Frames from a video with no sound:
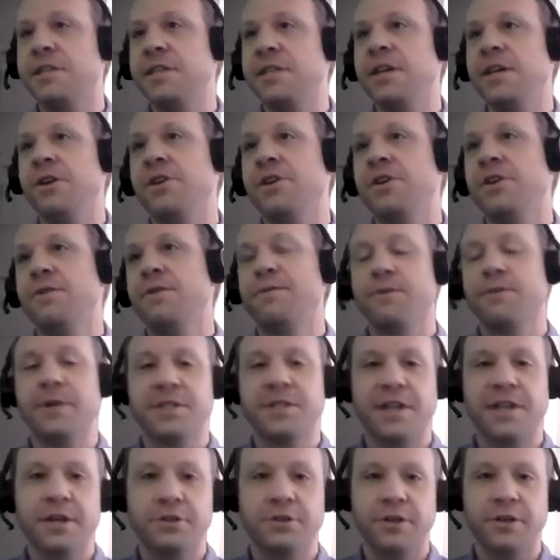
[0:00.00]
TOU for
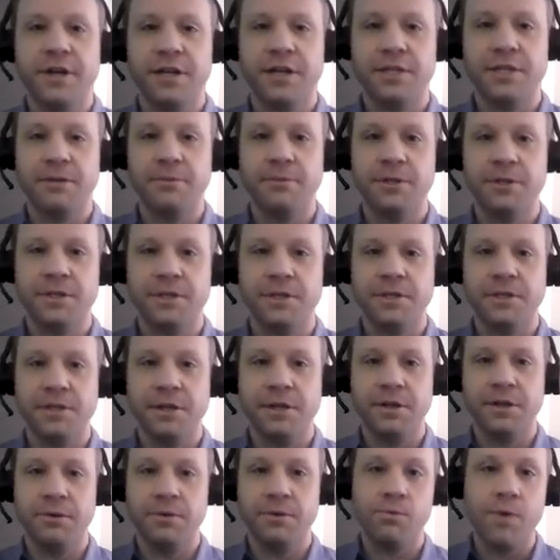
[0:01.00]
residential customers is
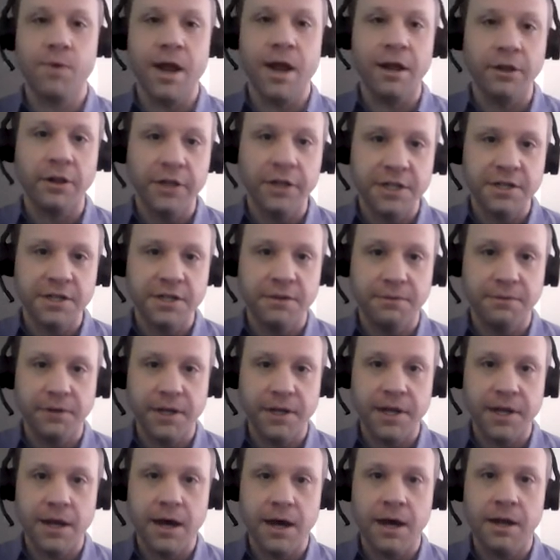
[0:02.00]
still a
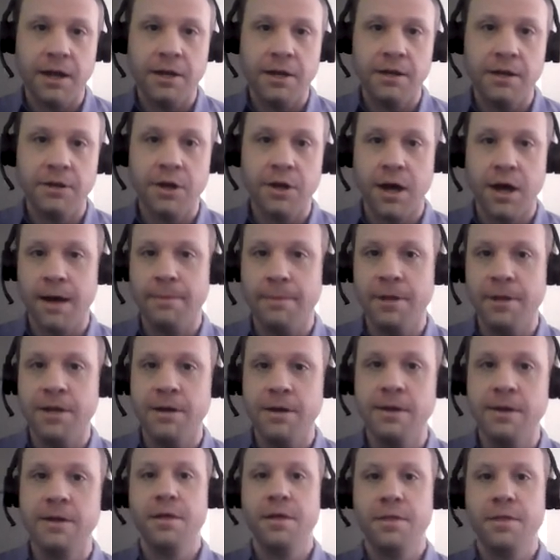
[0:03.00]
relatively
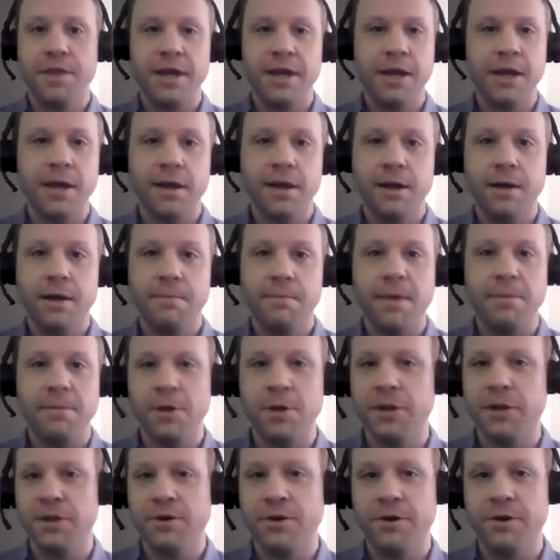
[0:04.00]
uncommon thing, maybe
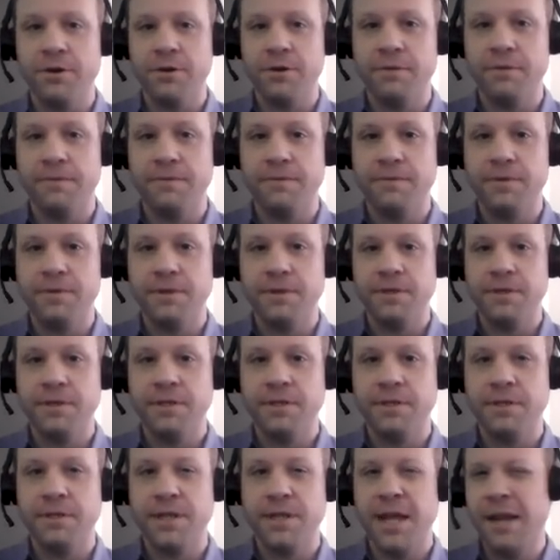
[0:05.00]
on the order of
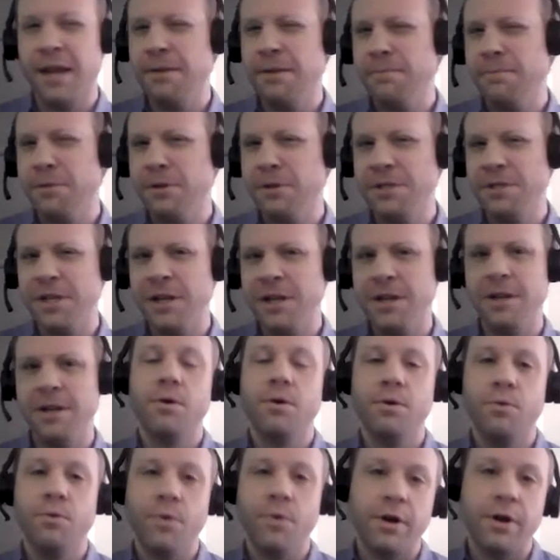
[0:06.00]
10%.
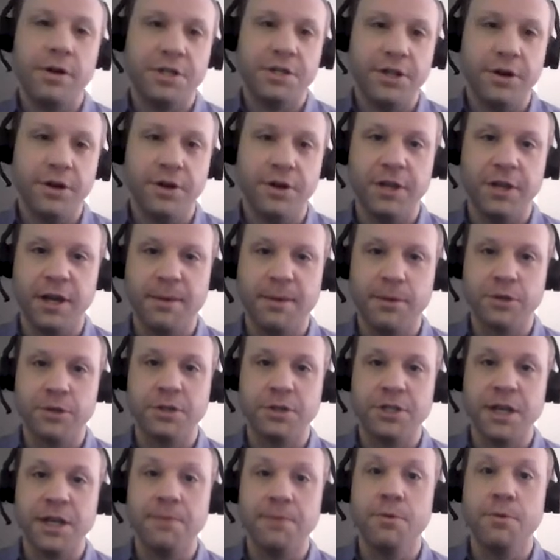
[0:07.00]
Whereas, you know, on the
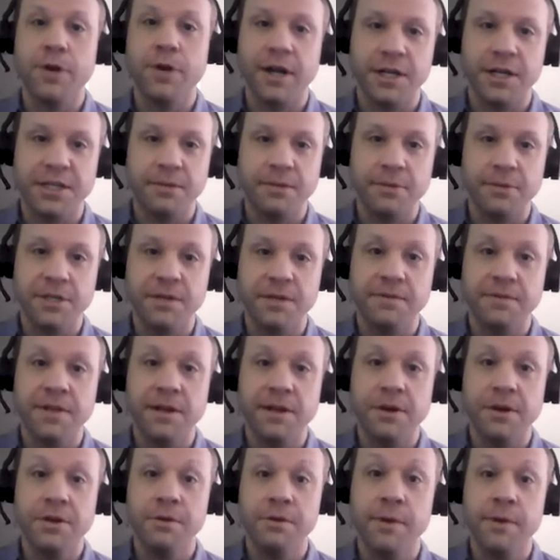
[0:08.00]
commercial side, more customers have
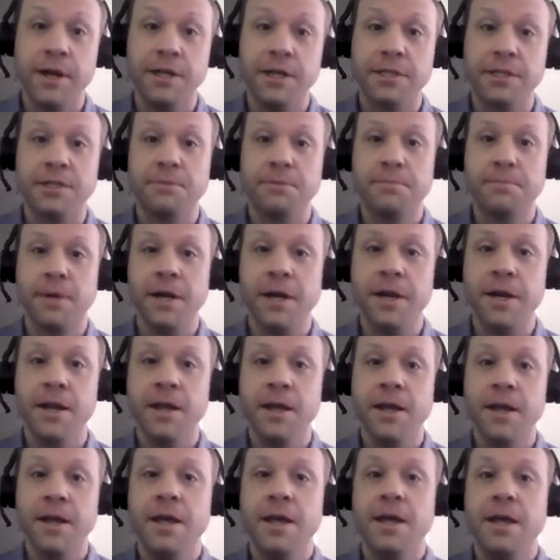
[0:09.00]
TOU rates. But,
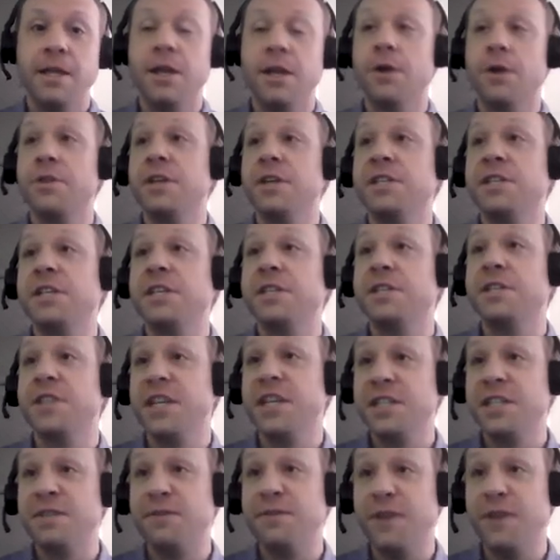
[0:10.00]
you know, this is
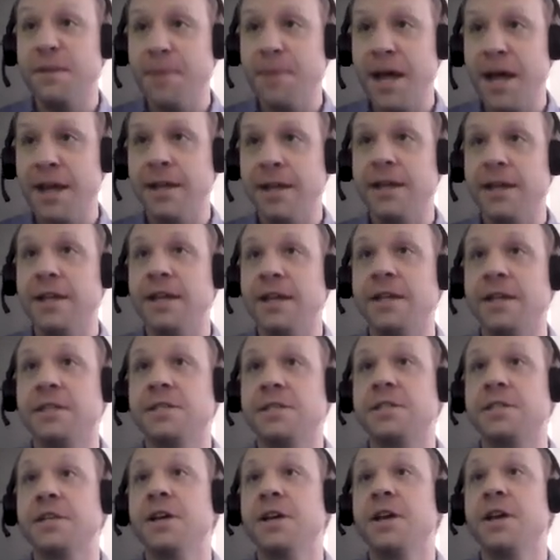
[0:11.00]
this feedback
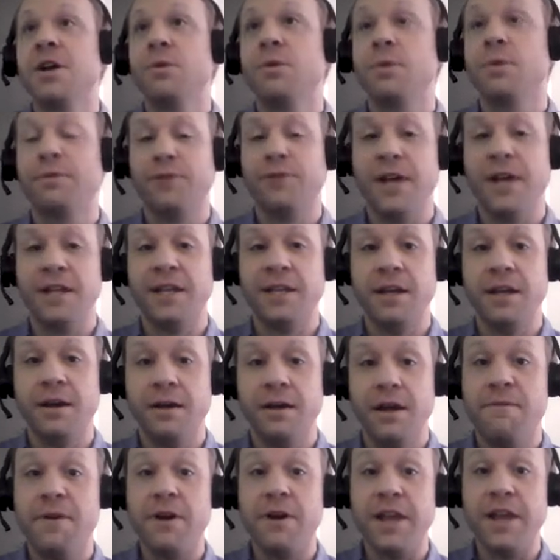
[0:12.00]
is reflecting a
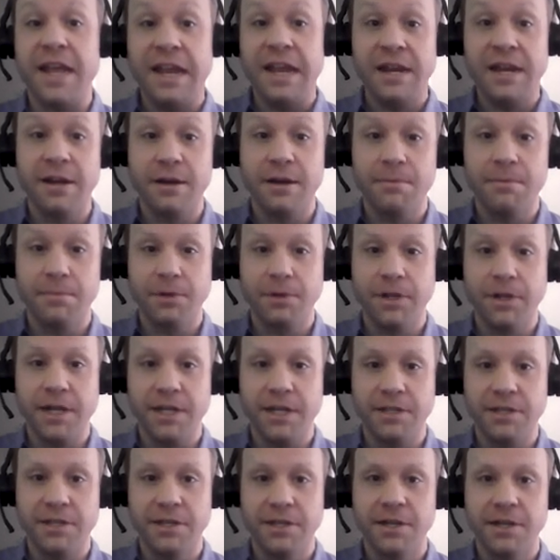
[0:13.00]
very
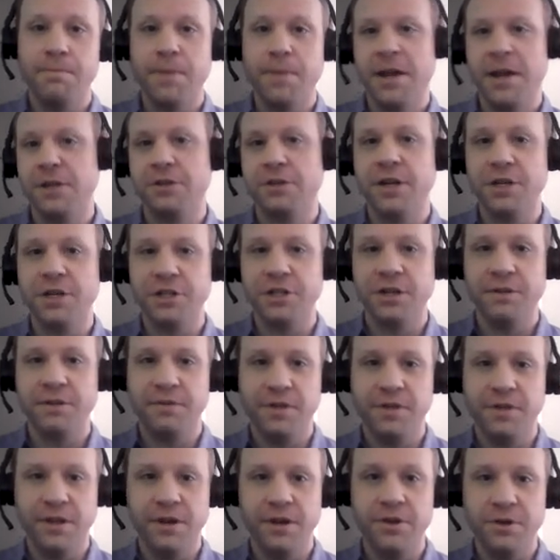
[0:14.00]
incomplete penetration
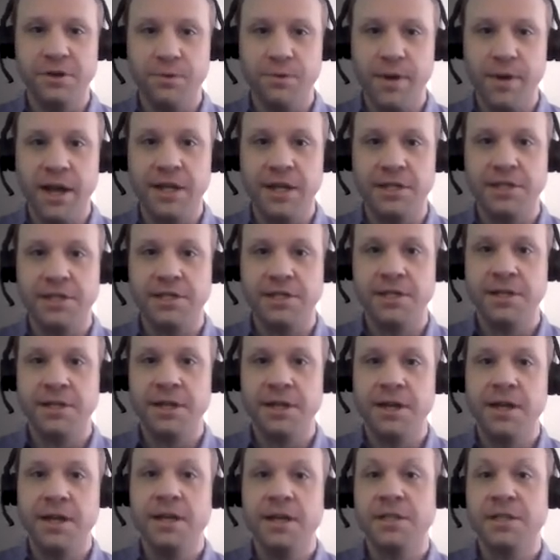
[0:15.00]
of TOU rates,
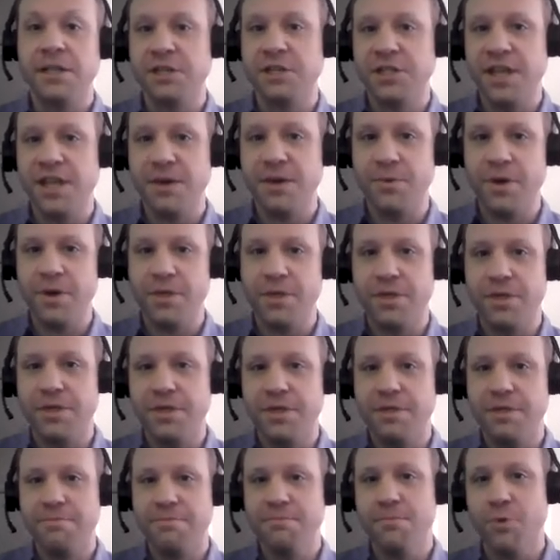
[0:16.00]
such that with
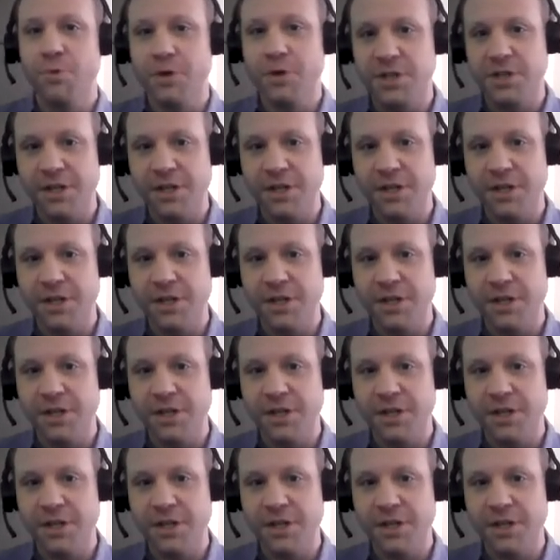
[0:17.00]
more